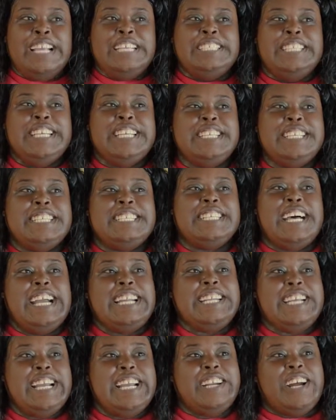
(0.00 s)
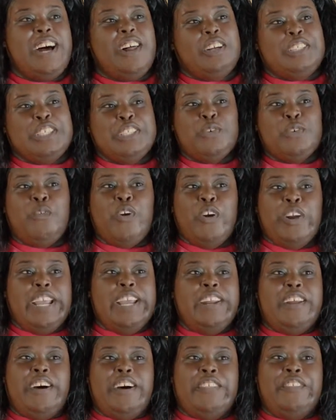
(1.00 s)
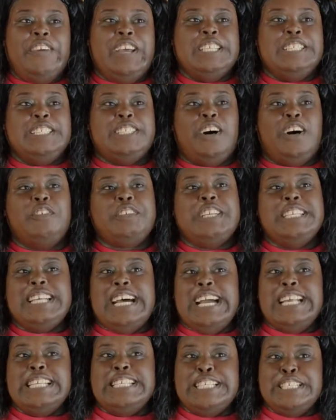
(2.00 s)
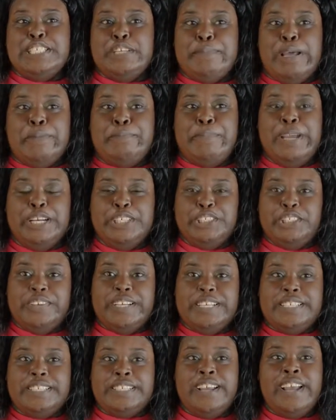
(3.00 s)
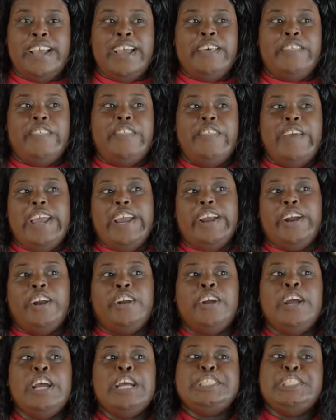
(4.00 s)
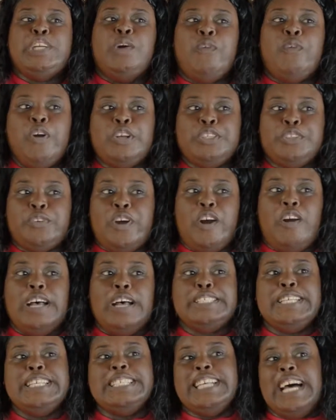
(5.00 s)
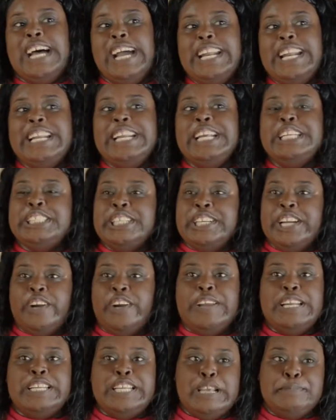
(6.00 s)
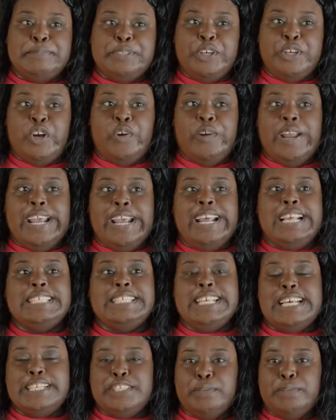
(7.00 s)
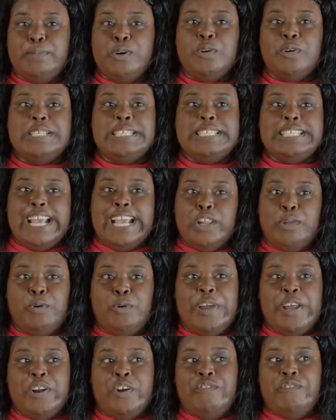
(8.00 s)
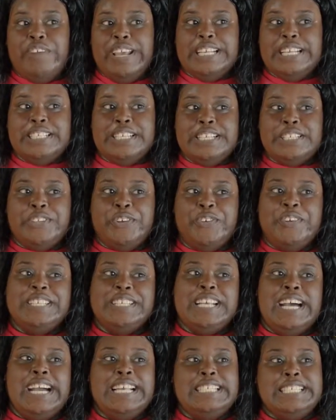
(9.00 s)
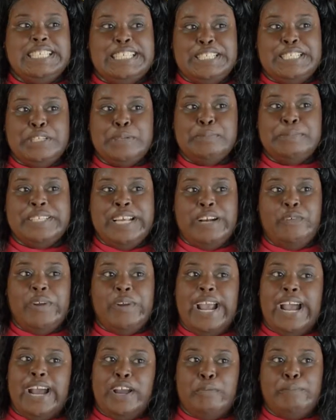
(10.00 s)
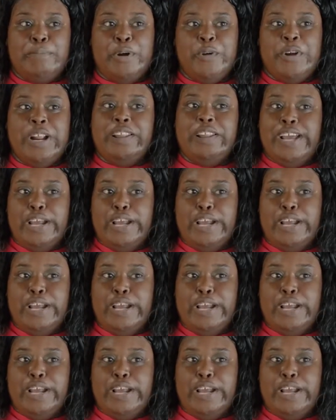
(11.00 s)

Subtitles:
She is a design technologist working on the Gestalt design system at Pinterest. There, she works across design and engineering teams to create accessible, scalable interfaces through design systems and React component